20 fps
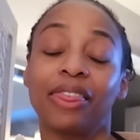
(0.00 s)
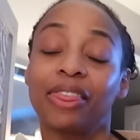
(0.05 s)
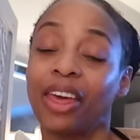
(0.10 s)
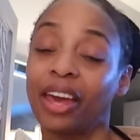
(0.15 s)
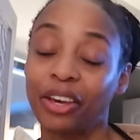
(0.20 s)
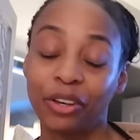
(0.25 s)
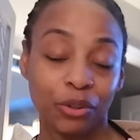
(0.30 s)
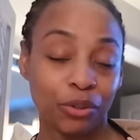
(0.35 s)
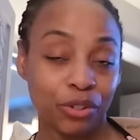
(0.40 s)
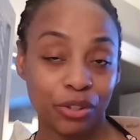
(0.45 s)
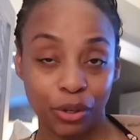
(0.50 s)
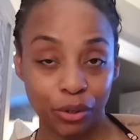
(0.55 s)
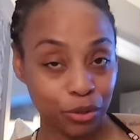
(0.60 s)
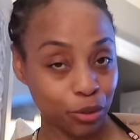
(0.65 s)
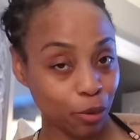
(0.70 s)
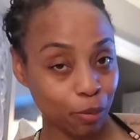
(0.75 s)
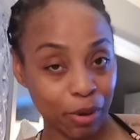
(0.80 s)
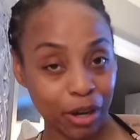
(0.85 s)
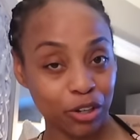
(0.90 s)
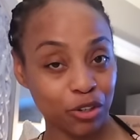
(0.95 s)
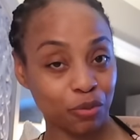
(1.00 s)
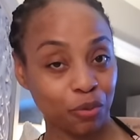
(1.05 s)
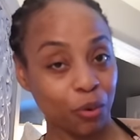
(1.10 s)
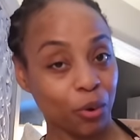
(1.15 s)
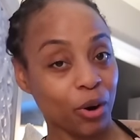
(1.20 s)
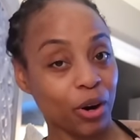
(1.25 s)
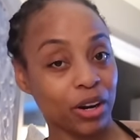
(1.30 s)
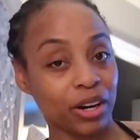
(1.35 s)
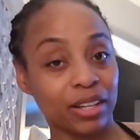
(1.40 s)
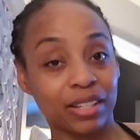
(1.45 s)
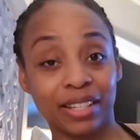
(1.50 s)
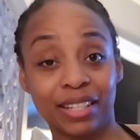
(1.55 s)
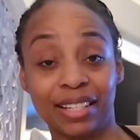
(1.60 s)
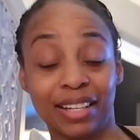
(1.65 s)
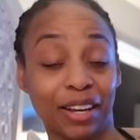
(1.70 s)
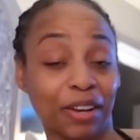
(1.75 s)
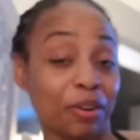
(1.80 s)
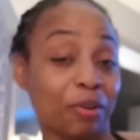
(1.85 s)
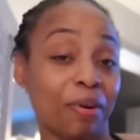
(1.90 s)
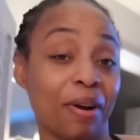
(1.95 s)
Thank you so, so much for
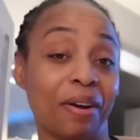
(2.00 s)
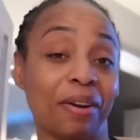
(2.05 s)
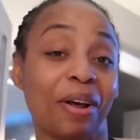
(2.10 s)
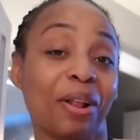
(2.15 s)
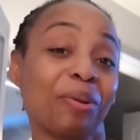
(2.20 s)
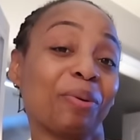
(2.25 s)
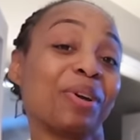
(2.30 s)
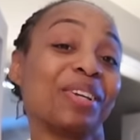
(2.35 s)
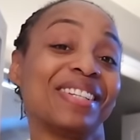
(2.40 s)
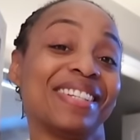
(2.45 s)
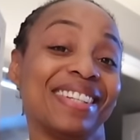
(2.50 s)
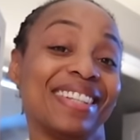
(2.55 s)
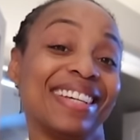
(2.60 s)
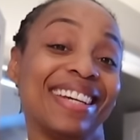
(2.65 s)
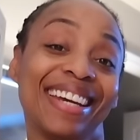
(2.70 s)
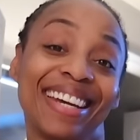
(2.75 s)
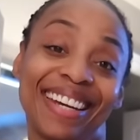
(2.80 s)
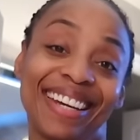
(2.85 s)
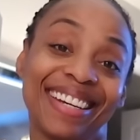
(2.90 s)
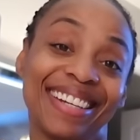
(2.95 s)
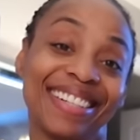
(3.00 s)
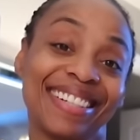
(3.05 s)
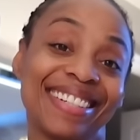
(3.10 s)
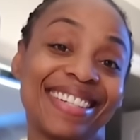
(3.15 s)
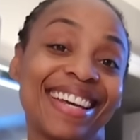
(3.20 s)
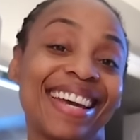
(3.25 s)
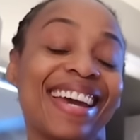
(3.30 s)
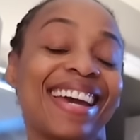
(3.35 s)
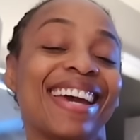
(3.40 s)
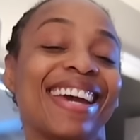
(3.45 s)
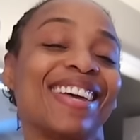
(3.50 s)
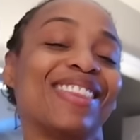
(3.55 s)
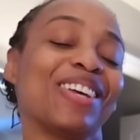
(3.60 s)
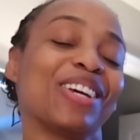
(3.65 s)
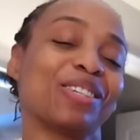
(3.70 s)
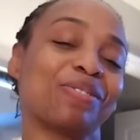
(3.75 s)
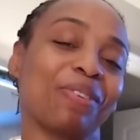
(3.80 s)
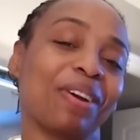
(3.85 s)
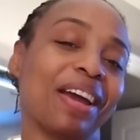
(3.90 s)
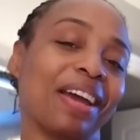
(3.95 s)
sticking around all the way to the end. And
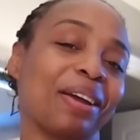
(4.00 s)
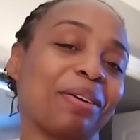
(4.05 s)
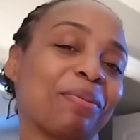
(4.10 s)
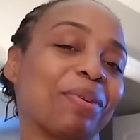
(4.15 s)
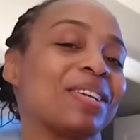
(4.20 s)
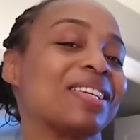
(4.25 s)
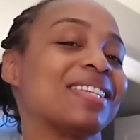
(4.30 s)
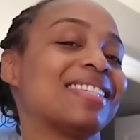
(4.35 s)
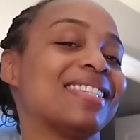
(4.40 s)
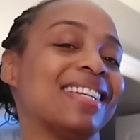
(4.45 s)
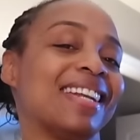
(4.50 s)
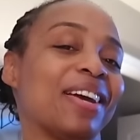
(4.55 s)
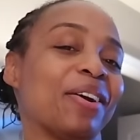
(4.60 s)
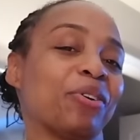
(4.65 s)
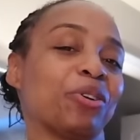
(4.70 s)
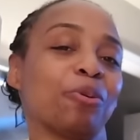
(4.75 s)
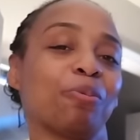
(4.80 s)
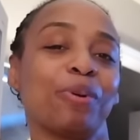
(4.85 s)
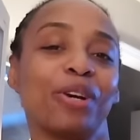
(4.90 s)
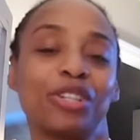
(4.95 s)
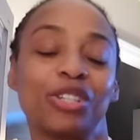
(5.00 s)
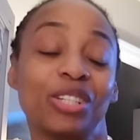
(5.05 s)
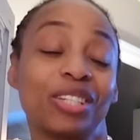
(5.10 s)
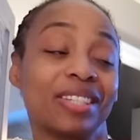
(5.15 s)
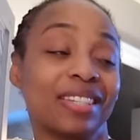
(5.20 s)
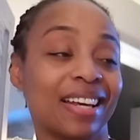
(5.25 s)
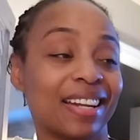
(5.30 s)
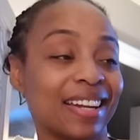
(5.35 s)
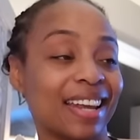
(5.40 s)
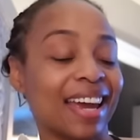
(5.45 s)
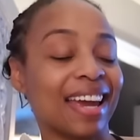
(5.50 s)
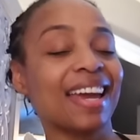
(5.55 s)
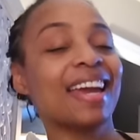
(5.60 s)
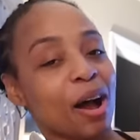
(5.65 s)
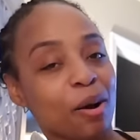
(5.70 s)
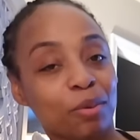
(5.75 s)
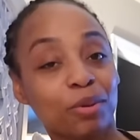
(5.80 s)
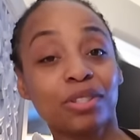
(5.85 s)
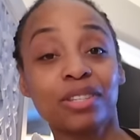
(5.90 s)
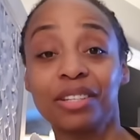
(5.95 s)
thanks for hanging with us today on your precious Sunday.
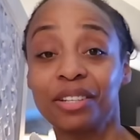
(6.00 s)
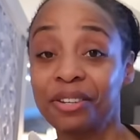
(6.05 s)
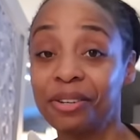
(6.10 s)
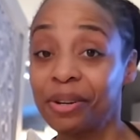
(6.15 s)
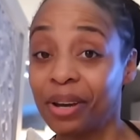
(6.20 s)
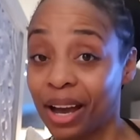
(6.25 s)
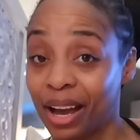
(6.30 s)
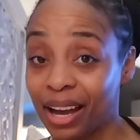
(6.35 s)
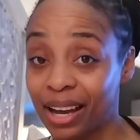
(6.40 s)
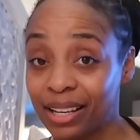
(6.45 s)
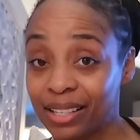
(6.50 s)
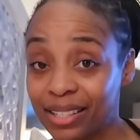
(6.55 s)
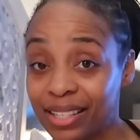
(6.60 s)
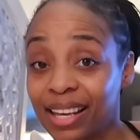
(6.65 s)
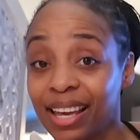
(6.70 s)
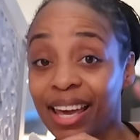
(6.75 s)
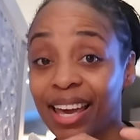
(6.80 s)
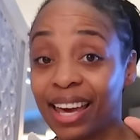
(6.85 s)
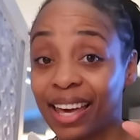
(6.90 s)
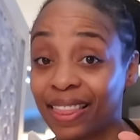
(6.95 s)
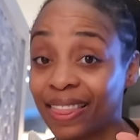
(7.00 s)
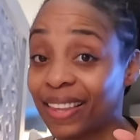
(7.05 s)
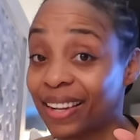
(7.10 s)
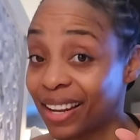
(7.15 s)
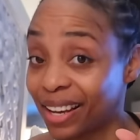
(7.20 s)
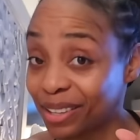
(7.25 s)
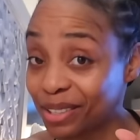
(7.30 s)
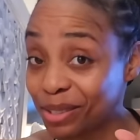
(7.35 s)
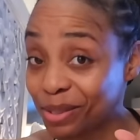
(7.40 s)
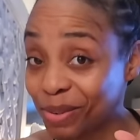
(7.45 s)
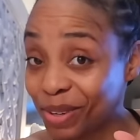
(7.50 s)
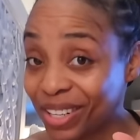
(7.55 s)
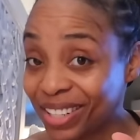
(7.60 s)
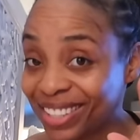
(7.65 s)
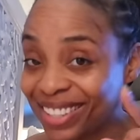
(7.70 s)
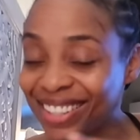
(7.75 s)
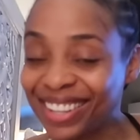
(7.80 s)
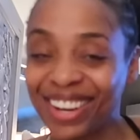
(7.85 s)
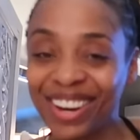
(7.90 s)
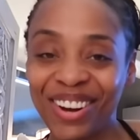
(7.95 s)
I will see you guys in the next one.